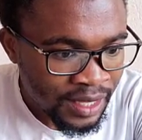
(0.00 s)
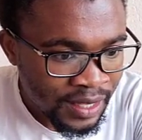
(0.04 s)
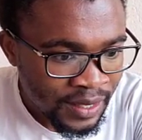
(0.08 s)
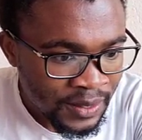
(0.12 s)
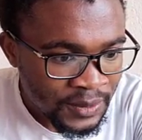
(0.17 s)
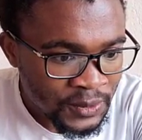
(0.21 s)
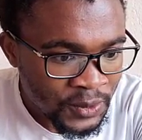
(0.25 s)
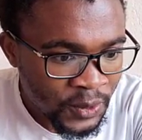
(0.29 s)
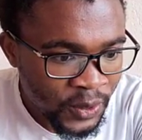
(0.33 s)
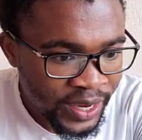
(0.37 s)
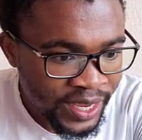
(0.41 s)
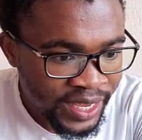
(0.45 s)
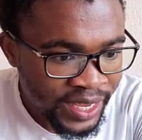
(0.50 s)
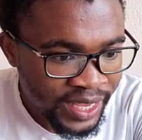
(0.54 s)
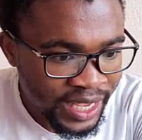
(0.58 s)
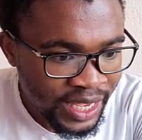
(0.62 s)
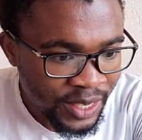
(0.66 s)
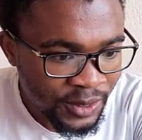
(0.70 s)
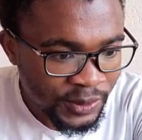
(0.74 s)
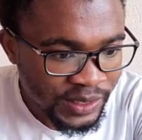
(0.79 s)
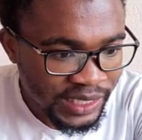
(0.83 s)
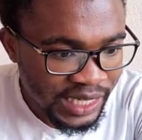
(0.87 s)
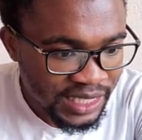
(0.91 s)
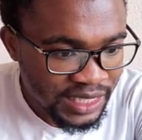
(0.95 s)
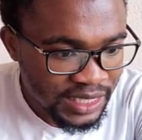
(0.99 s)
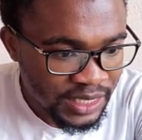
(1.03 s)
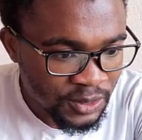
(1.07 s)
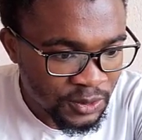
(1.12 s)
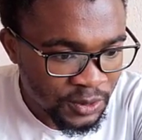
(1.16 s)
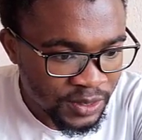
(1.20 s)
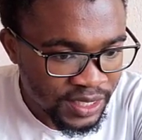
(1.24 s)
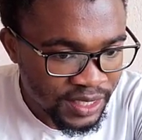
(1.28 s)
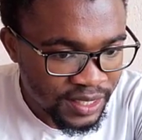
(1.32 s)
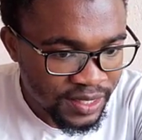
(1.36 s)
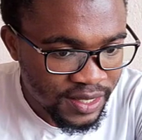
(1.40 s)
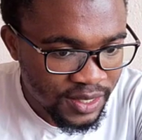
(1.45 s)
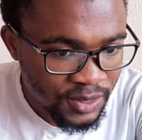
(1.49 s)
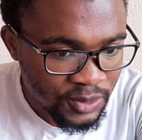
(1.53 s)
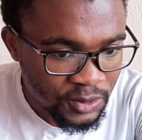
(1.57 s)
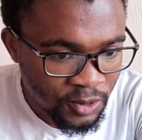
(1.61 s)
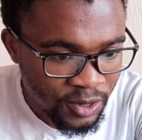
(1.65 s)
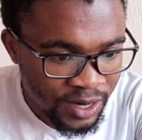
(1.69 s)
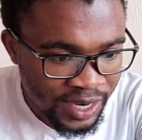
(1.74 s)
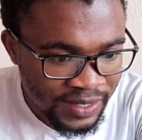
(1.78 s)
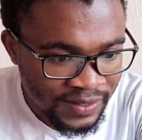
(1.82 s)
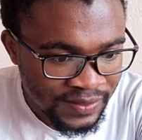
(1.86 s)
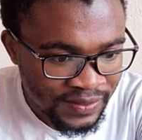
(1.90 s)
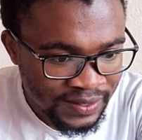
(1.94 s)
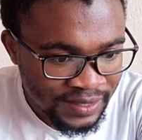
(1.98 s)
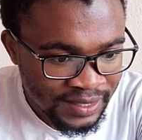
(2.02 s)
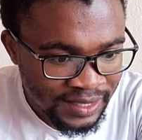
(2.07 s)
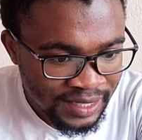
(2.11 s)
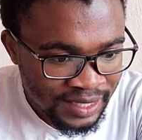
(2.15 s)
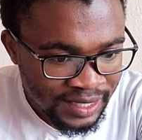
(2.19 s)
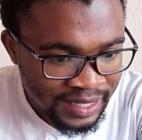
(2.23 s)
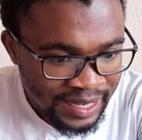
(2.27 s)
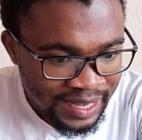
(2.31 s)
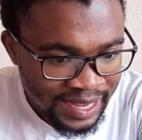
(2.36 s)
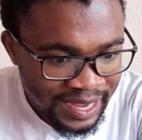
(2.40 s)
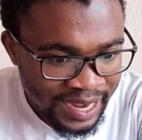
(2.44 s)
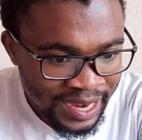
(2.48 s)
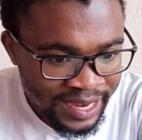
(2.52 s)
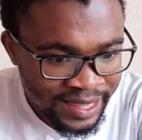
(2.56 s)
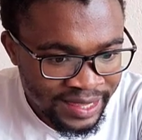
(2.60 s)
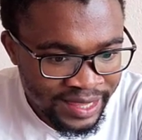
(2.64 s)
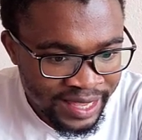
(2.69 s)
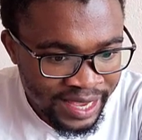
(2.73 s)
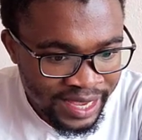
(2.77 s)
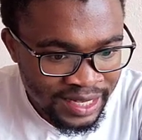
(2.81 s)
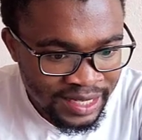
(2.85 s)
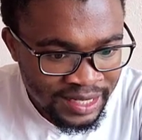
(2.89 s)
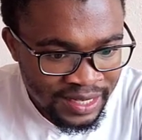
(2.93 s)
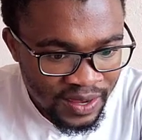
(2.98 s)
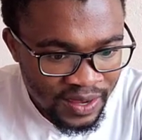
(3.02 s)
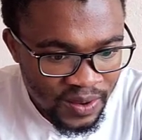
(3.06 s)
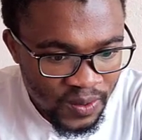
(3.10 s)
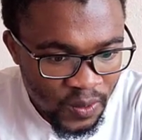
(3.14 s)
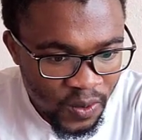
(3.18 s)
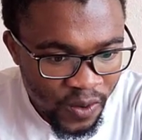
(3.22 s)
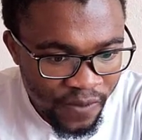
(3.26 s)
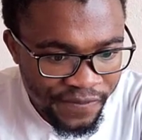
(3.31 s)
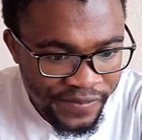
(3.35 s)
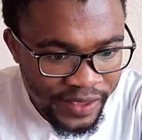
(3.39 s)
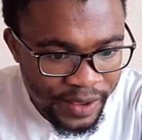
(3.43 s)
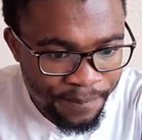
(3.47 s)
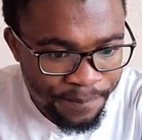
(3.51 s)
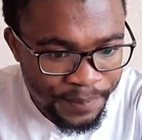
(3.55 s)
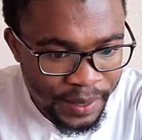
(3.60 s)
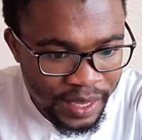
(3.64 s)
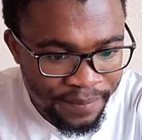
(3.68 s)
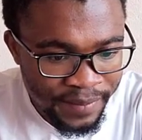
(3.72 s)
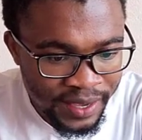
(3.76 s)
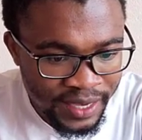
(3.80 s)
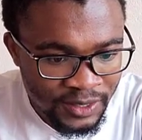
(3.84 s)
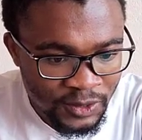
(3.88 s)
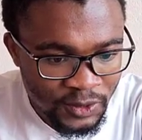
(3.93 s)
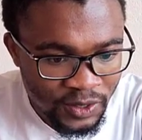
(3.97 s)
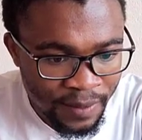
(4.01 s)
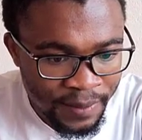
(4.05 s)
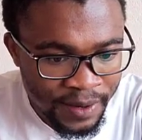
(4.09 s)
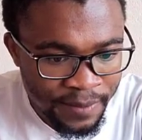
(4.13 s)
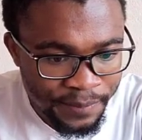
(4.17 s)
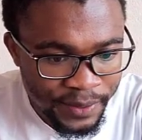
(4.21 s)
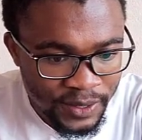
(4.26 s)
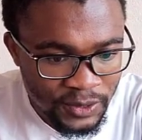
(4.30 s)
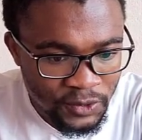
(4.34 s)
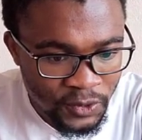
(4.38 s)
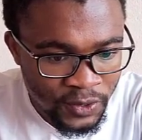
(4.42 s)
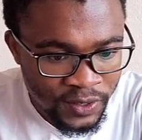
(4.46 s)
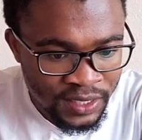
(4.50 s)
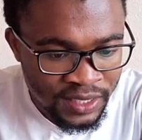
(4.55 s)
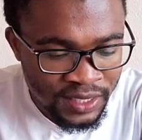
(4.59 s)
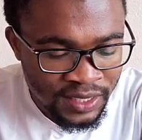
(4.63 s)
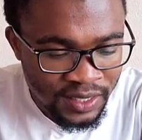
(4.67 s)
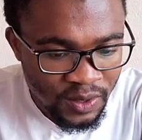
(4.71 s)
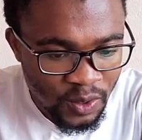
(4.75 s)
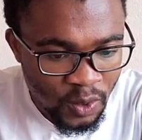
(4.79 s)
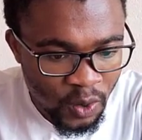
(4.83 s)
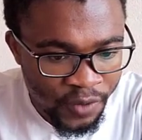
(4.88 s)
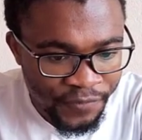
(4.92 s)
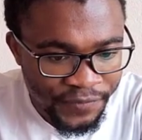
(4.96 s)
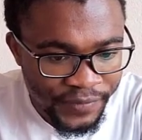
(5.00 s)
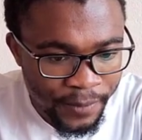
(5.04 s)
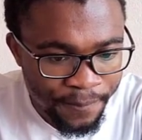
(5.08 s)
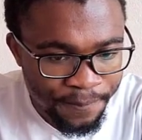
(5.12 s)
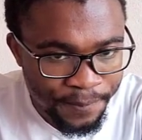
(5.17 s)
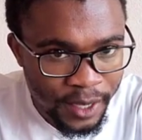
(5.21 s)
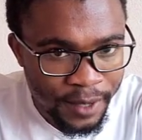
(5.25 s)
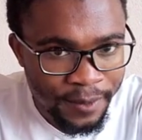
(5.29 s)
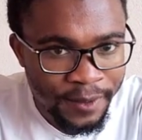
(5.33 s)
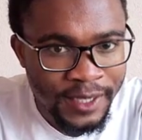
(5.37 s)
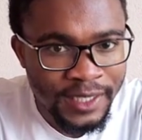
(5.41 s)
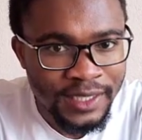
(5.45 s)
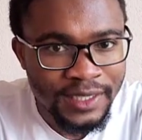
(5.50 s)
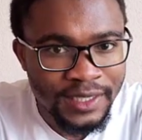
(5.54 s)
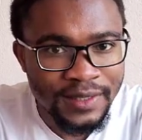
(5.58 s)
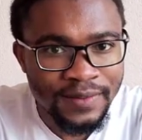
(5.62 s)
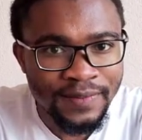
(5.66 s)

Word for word: So here you just need to tick this one and then confirm payment. come and press on confirm payment.